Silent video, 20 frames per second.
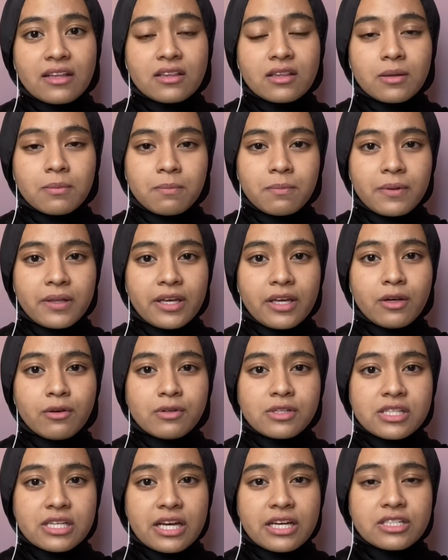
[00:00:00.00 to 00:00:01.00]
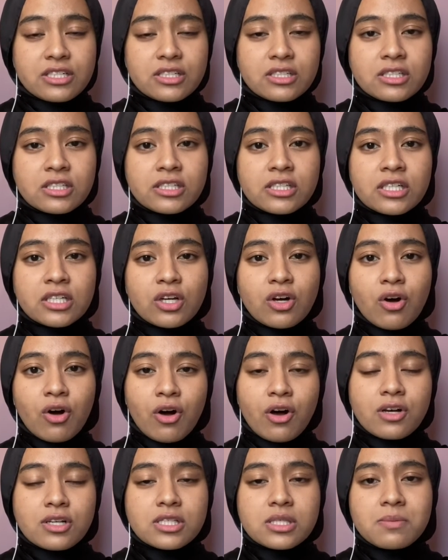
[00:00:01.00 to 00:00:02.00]
the plague was actually
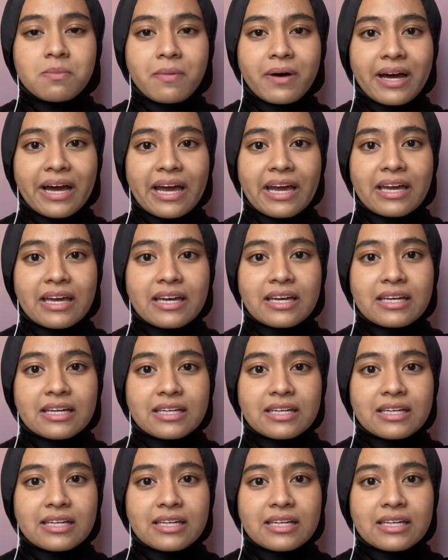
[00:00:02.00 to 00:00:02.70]
caused by